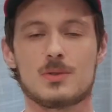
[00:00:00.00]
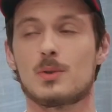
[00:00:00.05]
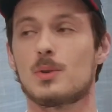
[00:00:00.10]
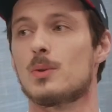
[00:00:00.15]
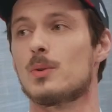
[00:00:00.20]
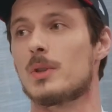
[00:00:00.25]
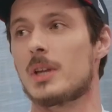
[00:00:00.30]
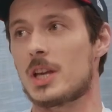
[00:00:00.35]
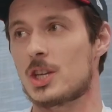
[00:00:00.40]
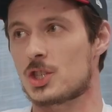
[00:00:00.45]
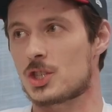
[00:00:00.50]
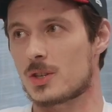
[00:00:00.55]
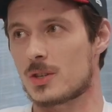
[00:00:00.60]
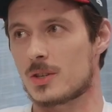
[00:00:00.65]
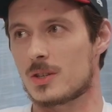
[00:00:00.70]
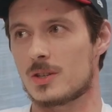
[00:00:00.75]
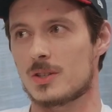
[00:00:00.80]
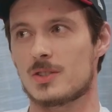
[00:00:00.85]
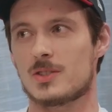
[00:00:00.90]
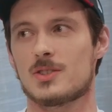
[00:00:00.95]

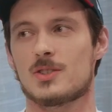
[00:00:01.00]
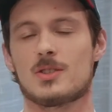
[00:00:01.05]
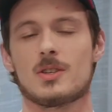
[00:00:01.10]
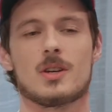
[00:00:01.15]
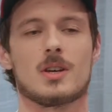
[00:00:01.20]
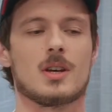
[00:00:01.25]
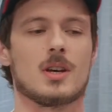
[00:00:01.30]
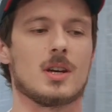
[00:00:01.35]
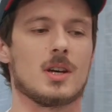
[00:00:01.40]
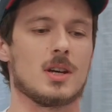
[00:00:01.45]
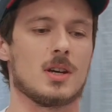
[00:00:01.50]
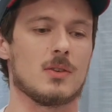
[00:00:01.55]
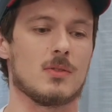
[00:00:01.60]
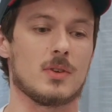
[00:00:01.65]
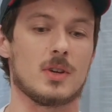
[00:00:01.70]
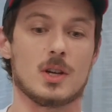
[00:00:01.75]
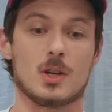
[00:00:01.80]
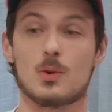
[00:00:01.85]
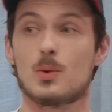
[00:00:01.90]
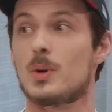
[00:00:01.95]
regulations.
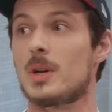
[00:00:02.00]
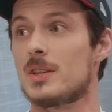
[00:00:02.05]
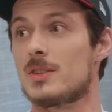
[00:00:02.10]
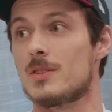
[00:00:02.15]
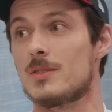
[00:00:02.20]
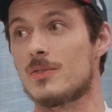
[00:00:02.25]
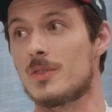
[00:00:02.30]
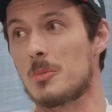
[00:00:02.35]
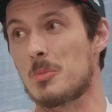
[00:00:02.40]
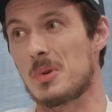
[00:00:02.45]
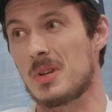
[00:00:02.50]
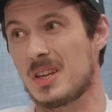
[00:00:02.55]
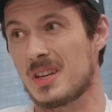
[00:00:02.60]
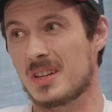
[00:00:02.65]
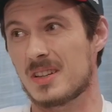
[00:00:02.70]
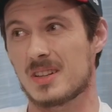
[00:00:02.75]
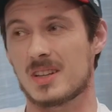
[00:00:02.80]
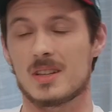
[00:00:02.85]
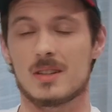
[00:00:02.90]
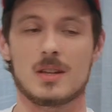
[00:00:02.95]
They created the
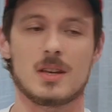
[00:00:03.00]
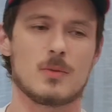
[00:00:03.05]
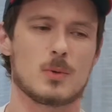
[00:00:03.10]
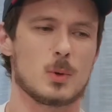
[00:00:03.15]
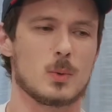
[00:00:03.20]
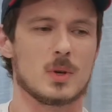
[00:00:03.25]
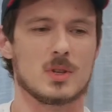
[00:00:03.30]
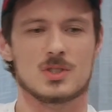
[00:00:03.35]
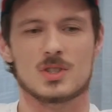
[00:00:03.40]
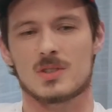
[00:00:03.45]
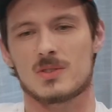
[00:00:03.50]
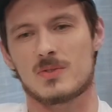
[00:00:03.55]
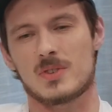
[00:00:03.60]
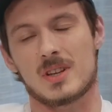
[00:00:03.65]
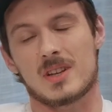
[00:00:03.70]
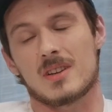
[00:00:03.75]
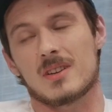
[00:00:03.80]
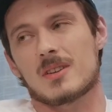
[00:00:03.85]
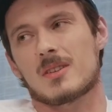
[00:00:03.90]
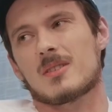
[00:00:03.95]
bill, and everyone just
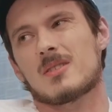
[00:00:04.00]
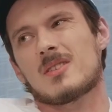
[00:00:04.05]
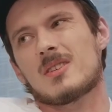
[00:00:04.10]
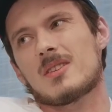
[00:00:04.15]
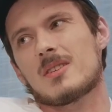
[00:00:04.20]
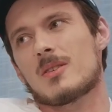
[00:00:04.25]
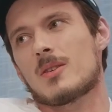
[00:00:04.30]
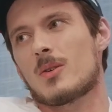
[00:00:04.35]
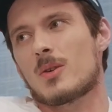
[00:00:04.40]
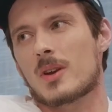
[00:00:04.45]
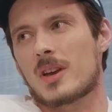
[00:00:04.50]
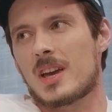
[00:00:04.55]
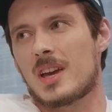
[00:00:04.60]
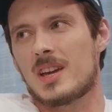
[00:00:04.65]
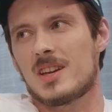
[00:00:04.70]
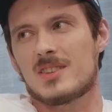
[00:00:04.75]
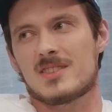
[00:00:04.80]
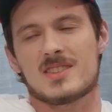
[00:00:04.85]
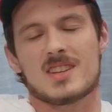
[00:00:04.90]
thinking, okay, it's